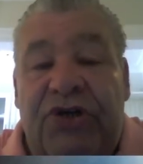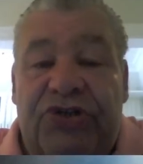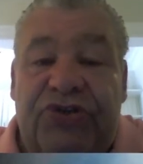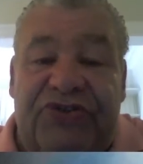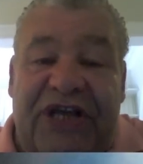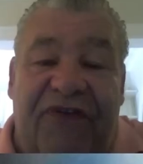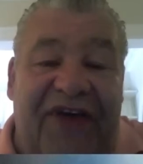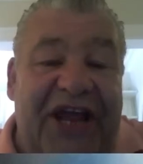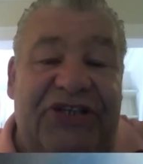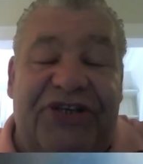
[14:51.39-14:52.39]
So
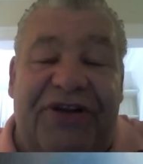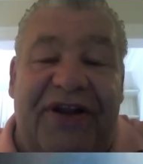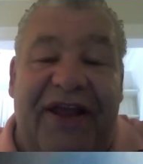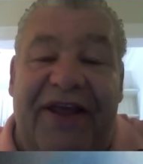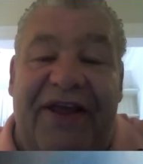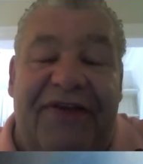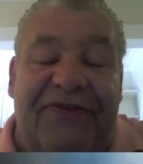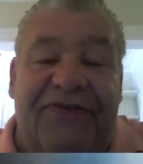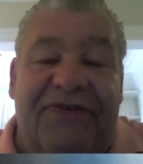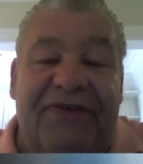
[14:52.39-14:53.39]
salvation
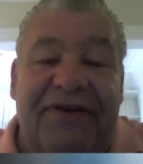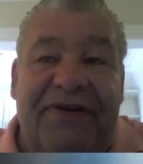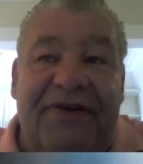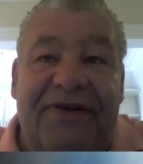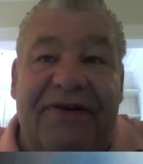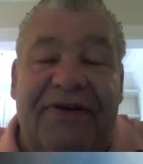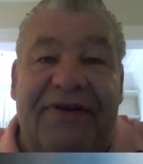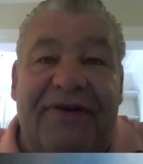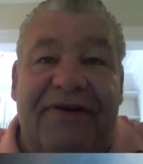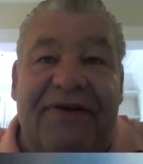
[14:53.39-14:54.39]
is
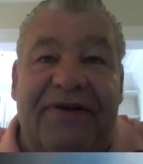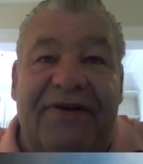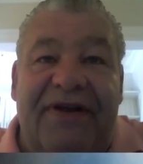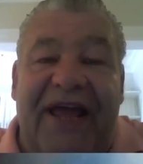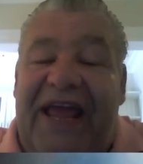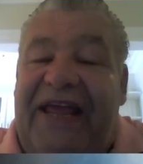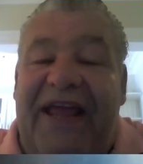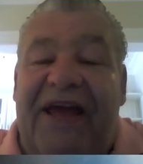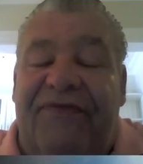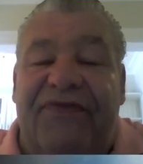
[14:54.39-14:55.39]
a
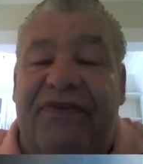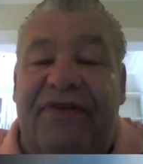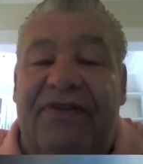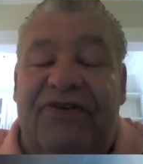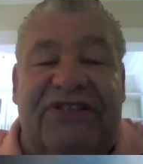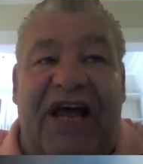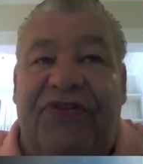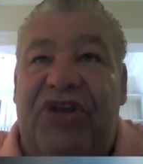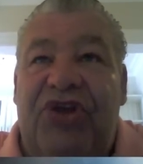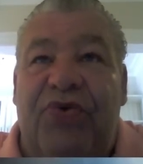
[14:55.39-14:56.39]
gift. There's
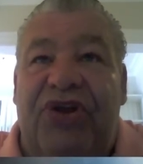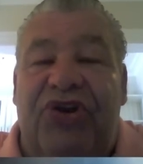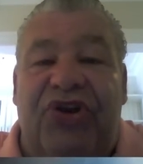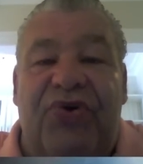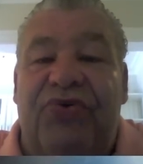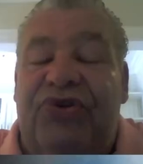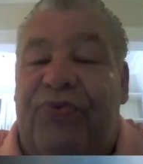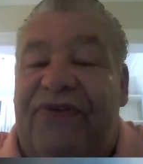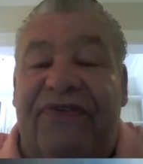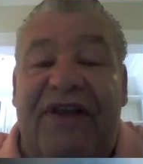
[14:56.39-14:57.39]
nothing you can do to
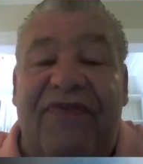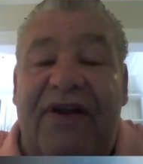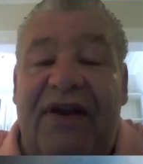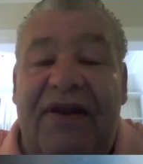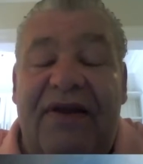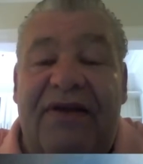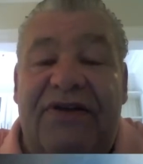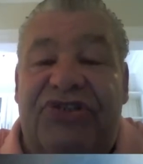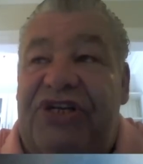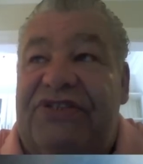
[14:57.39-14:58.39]
receive it.
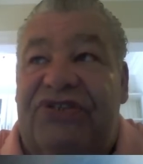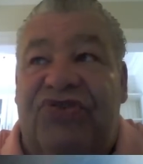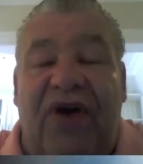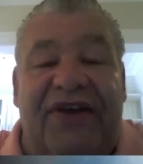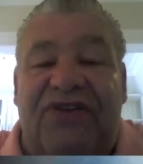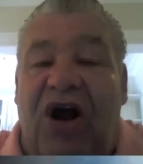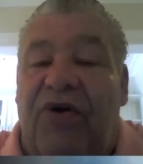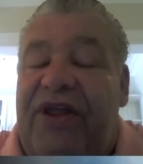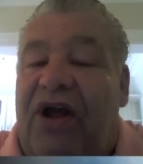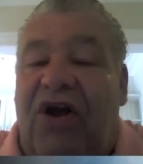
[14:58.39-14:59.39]
Jesus Christ
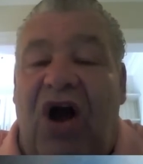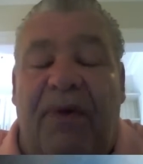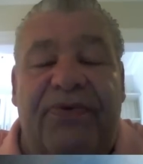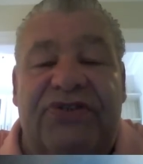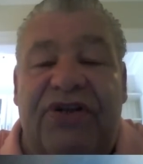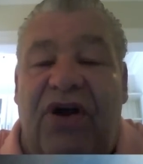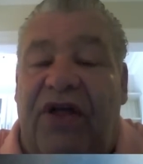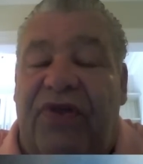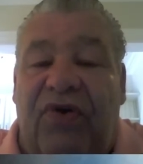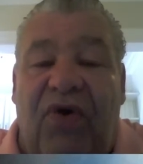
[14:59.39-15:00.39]
already accomplished it
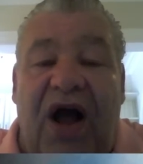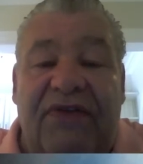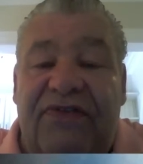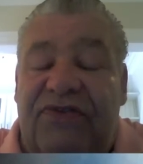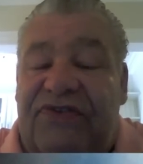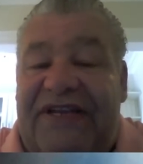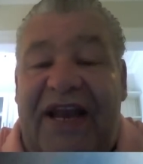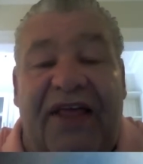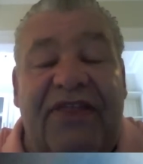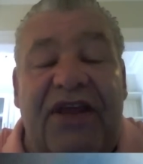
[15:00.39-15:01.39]
on the cross. There's
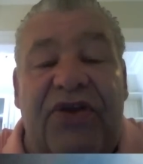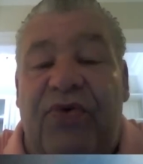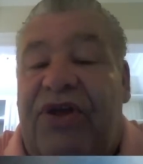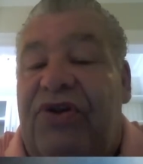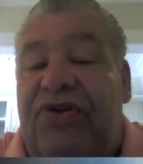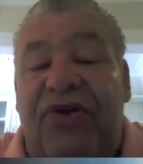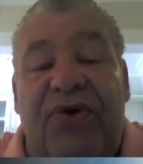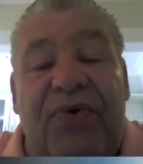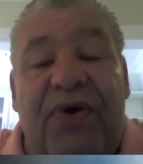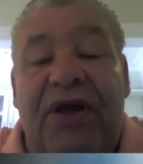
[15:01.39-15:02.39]
nothing you can
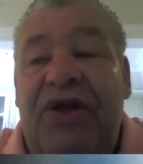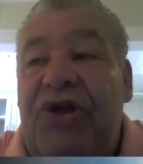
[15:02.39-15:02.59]
do.